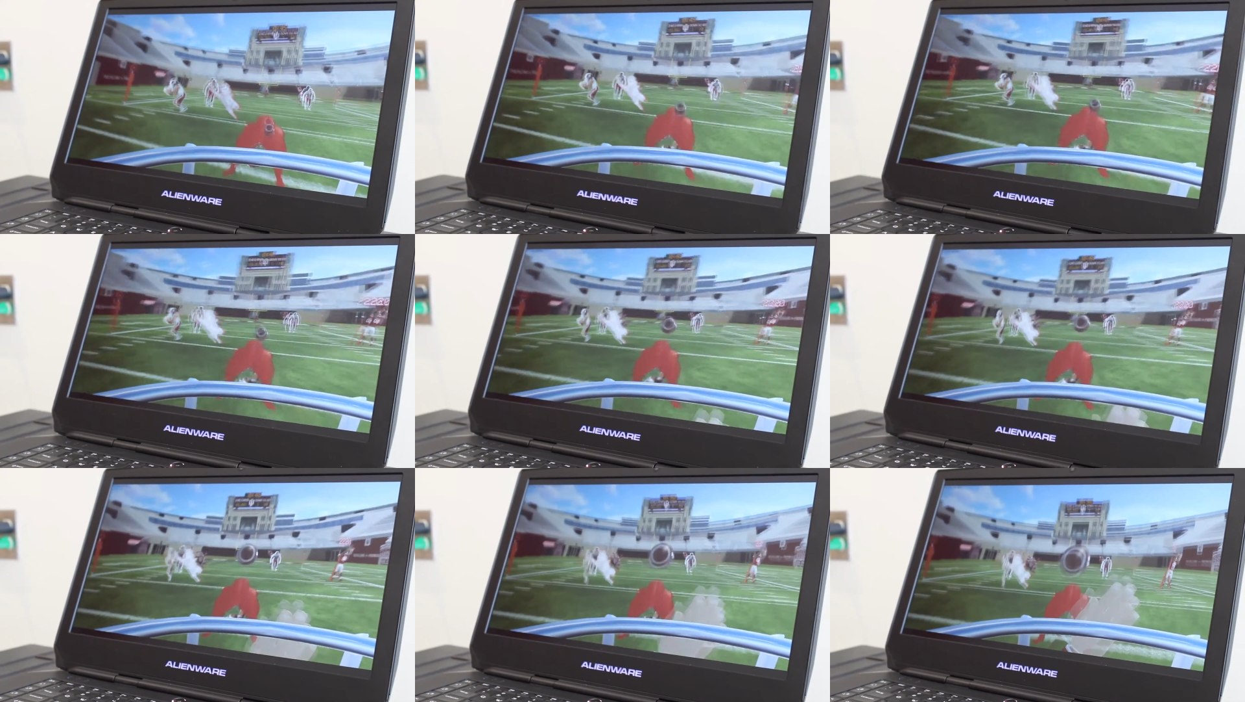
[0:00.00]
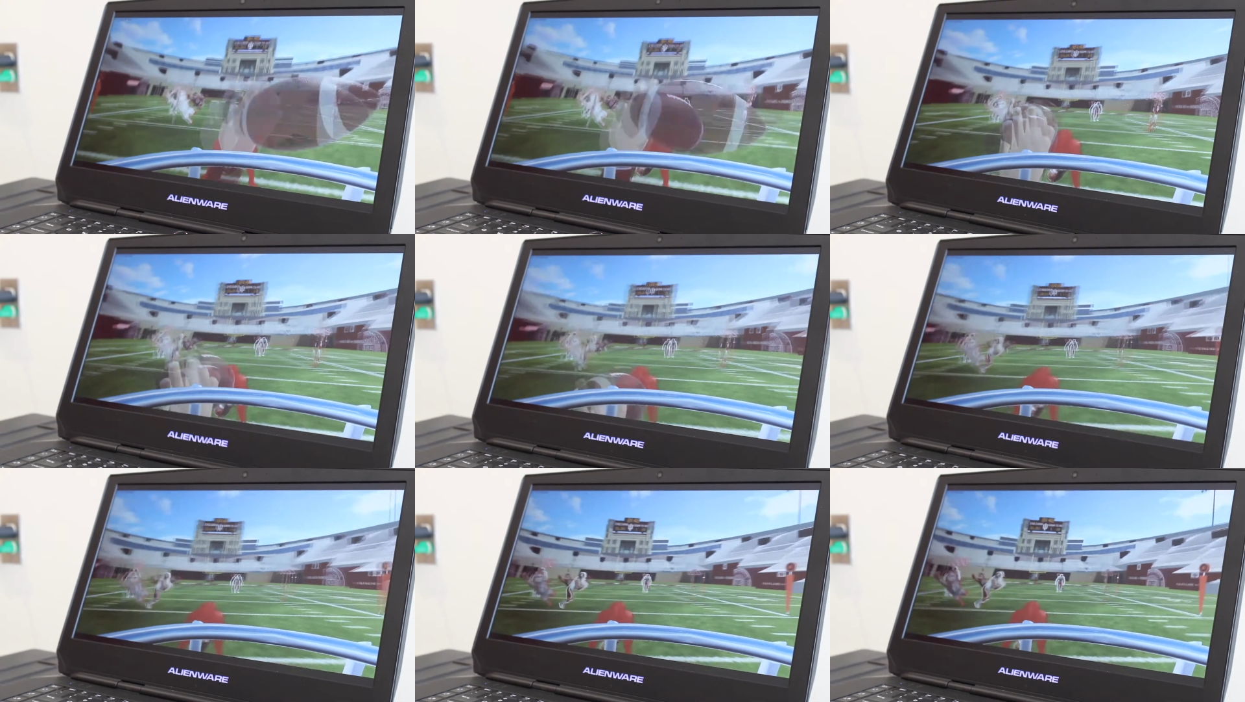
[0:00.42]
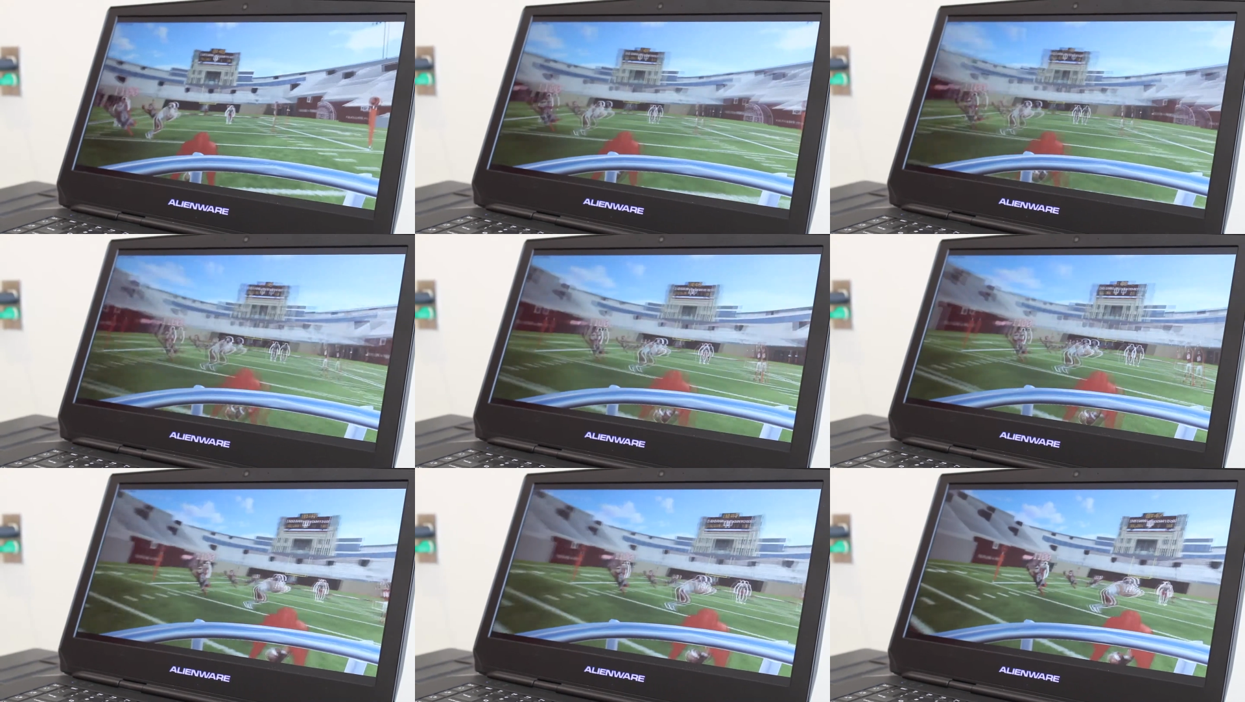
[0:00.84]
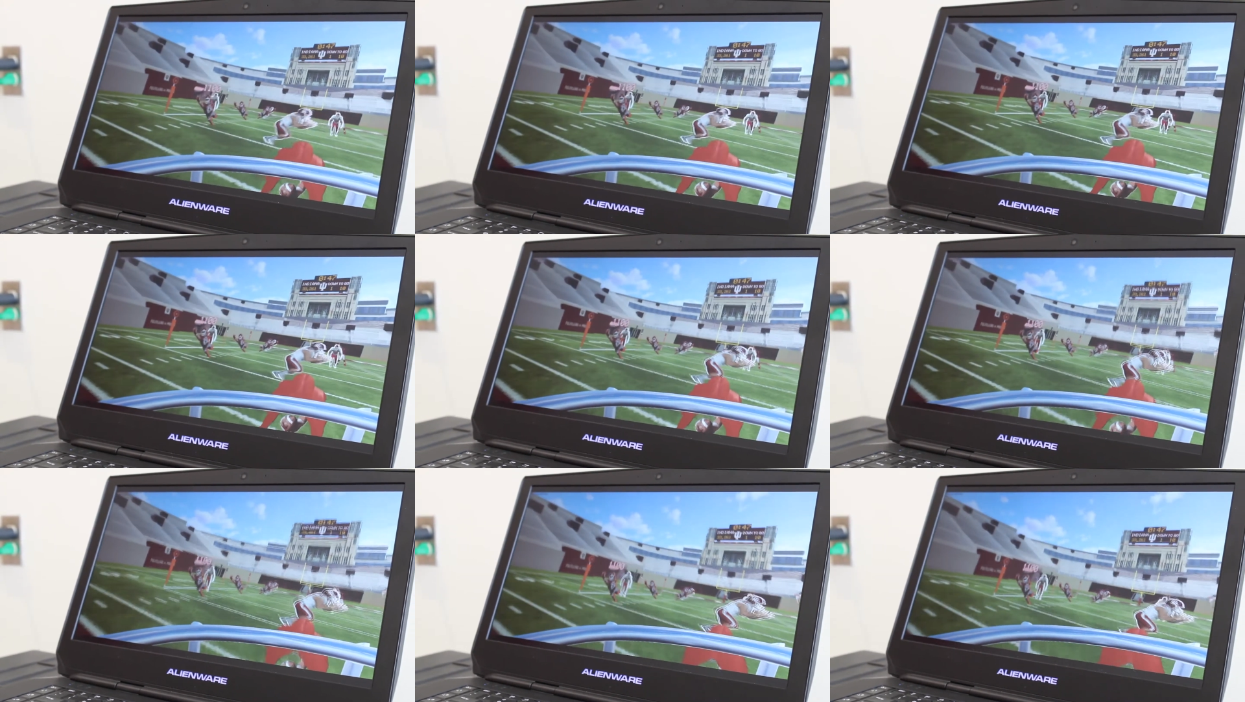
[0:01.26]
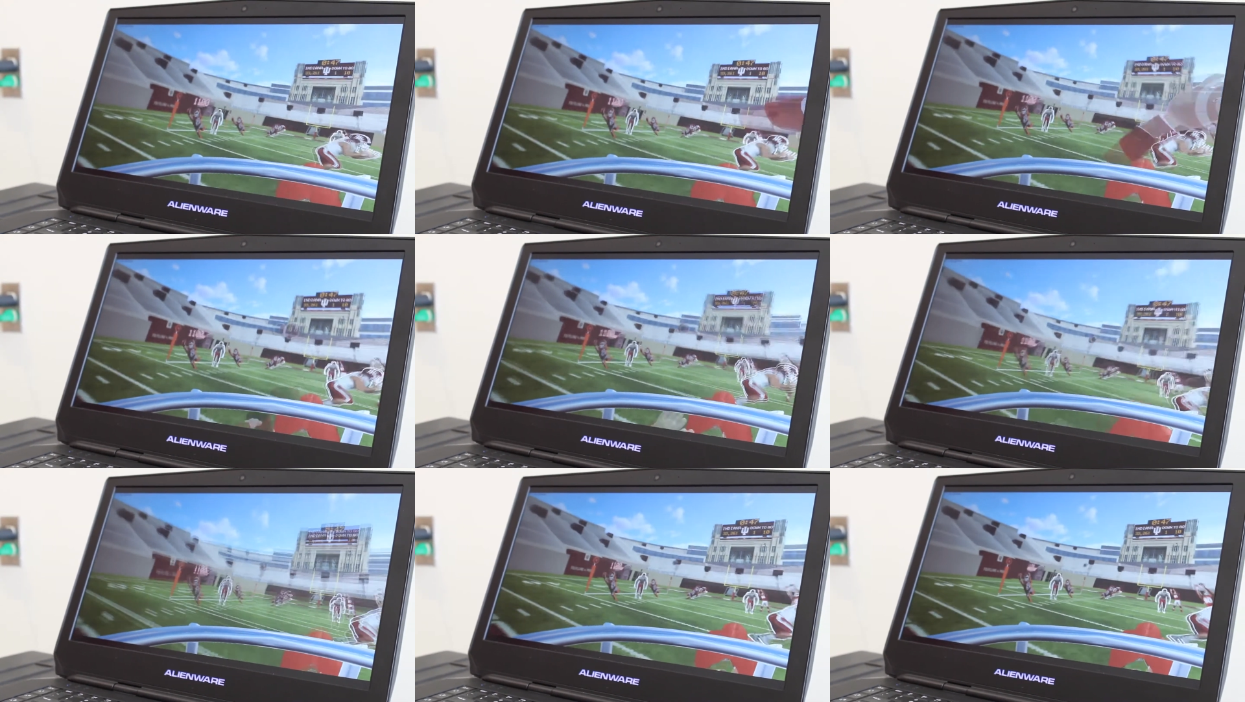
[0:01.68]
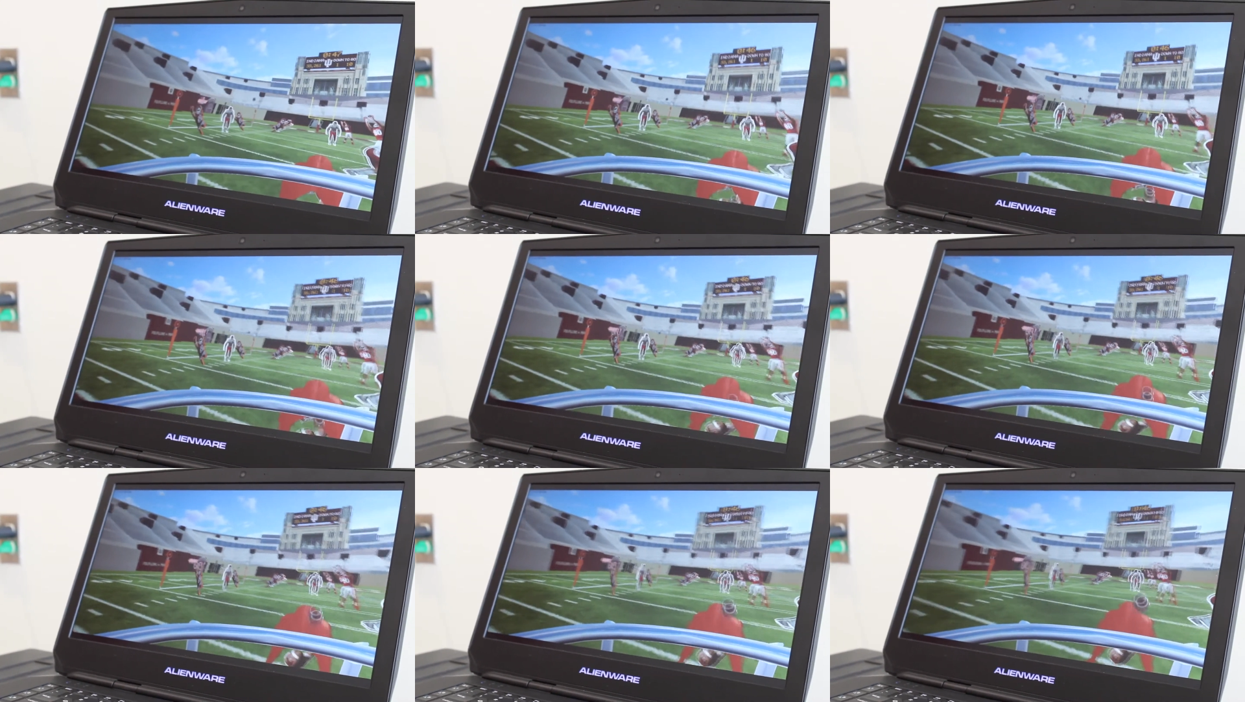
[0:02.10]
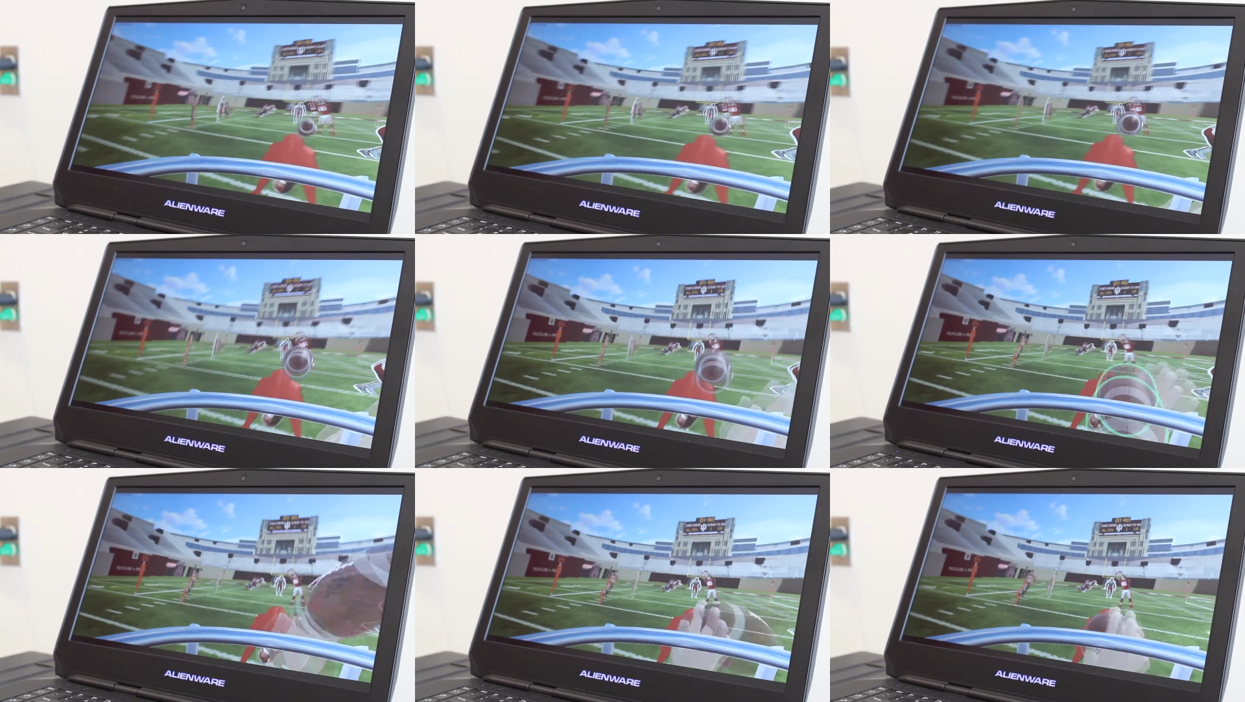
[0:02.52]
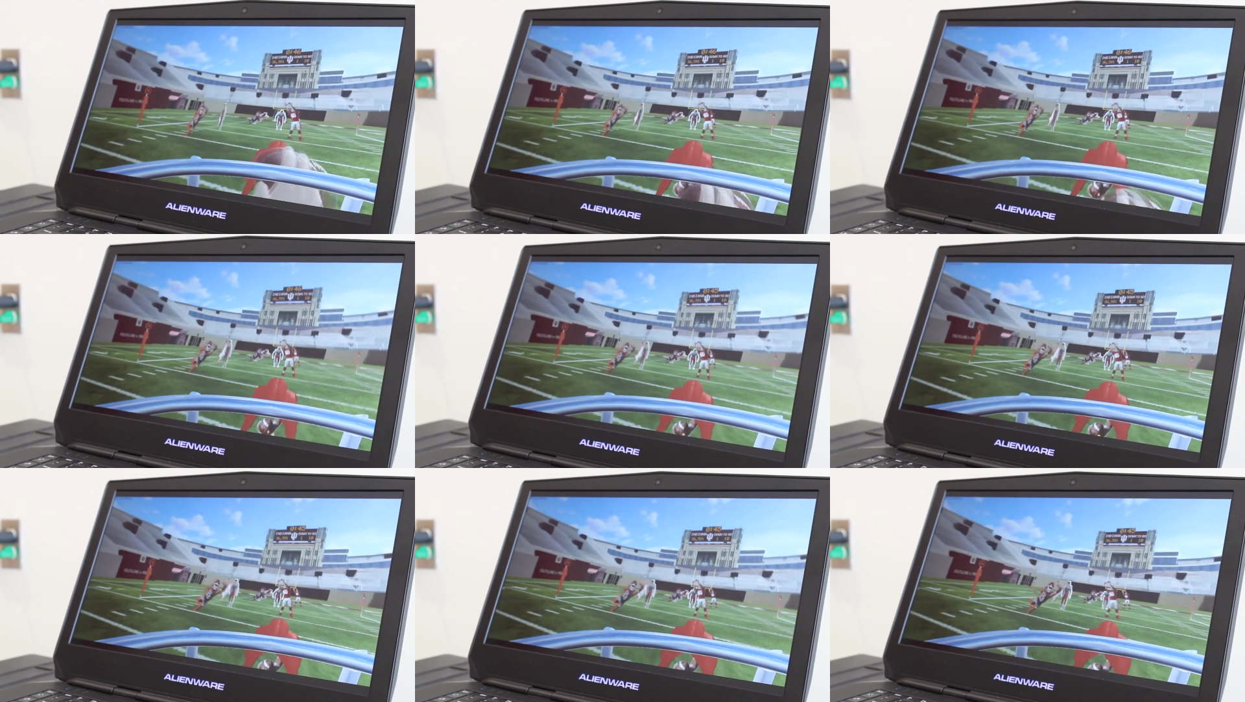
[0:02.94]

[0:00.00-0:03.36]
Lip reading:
Nobody's mouth can be seen.